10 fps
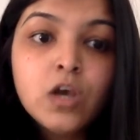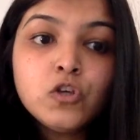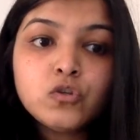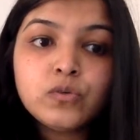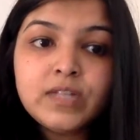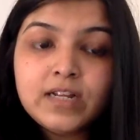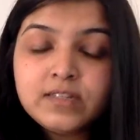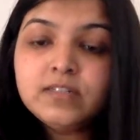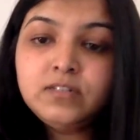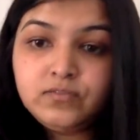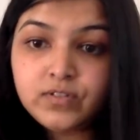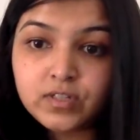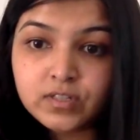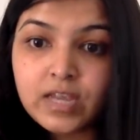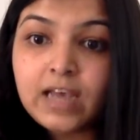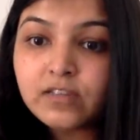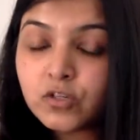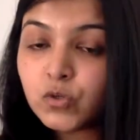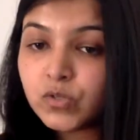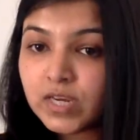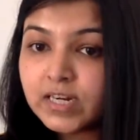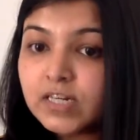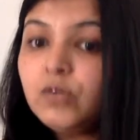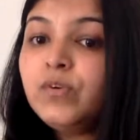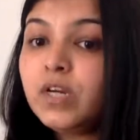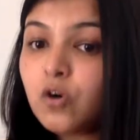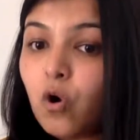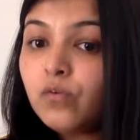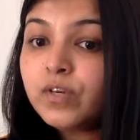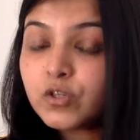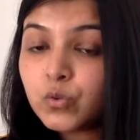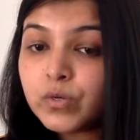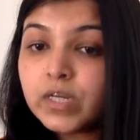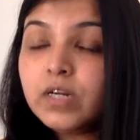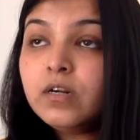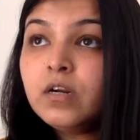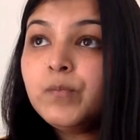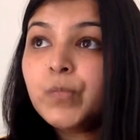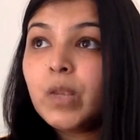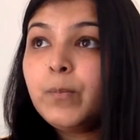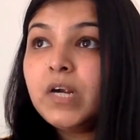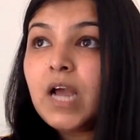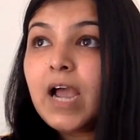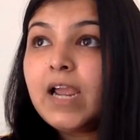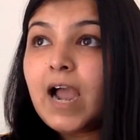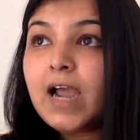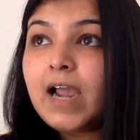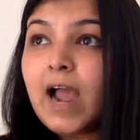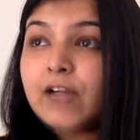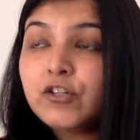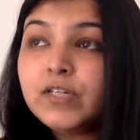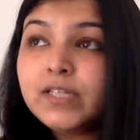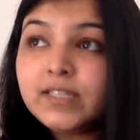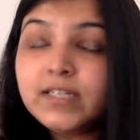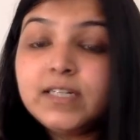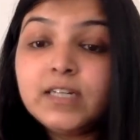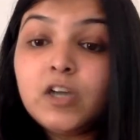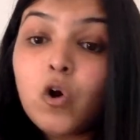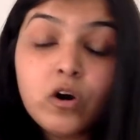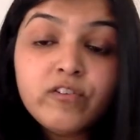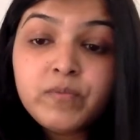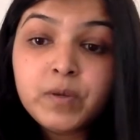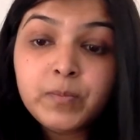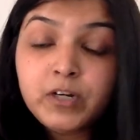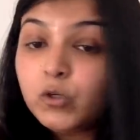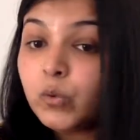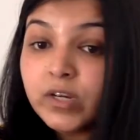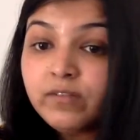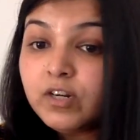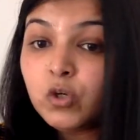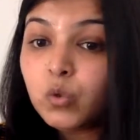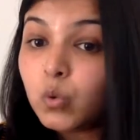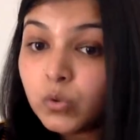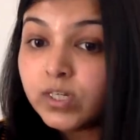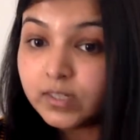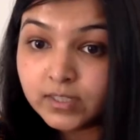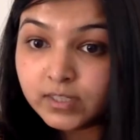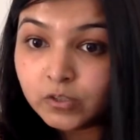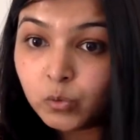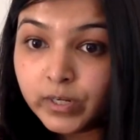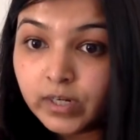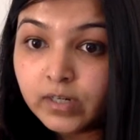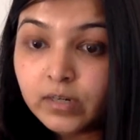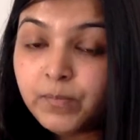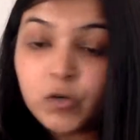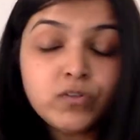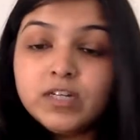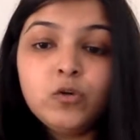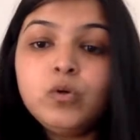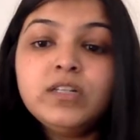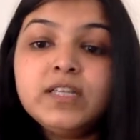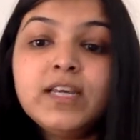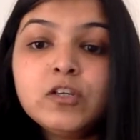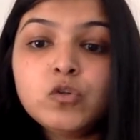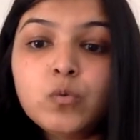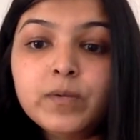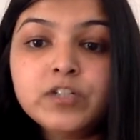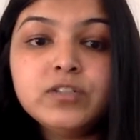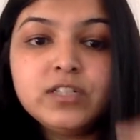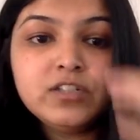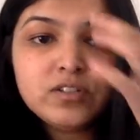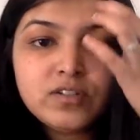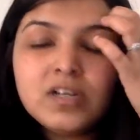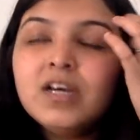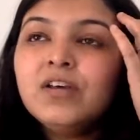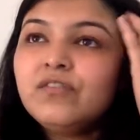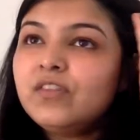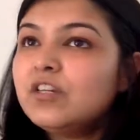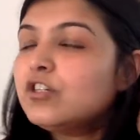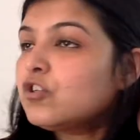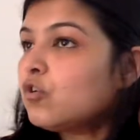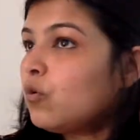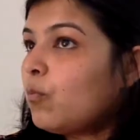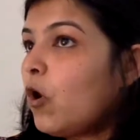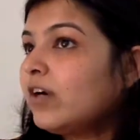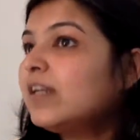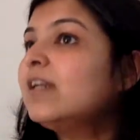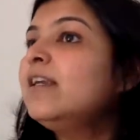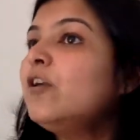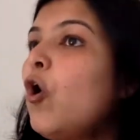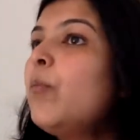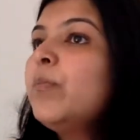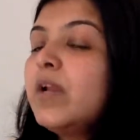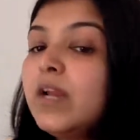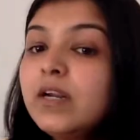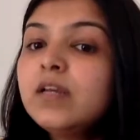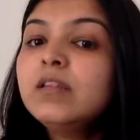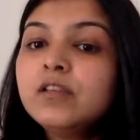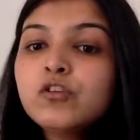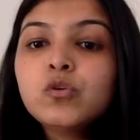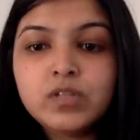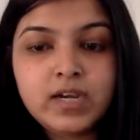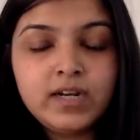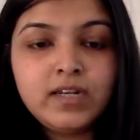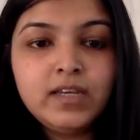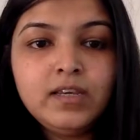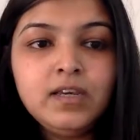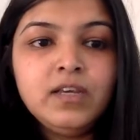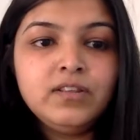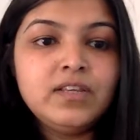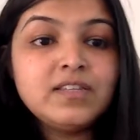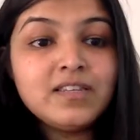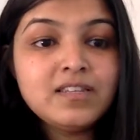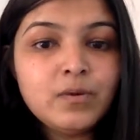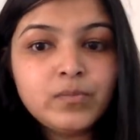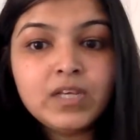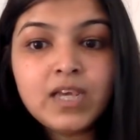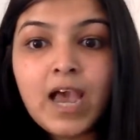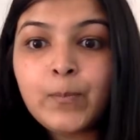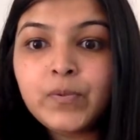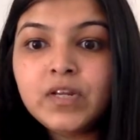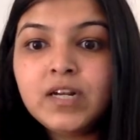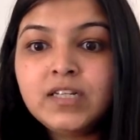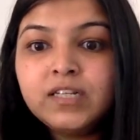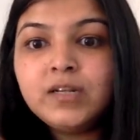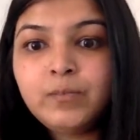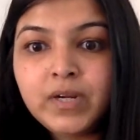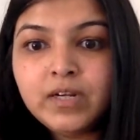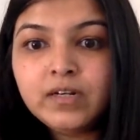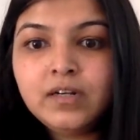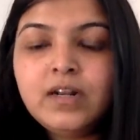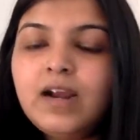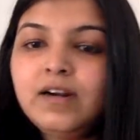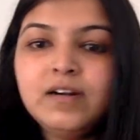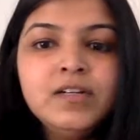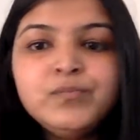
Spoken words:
So that's the difference. As a society, we are always doing it, but I actually think a lot of people don't even know that they are doing it, because they don't think so much. They just robotically operate in this society. They see something happen and they repeat it, and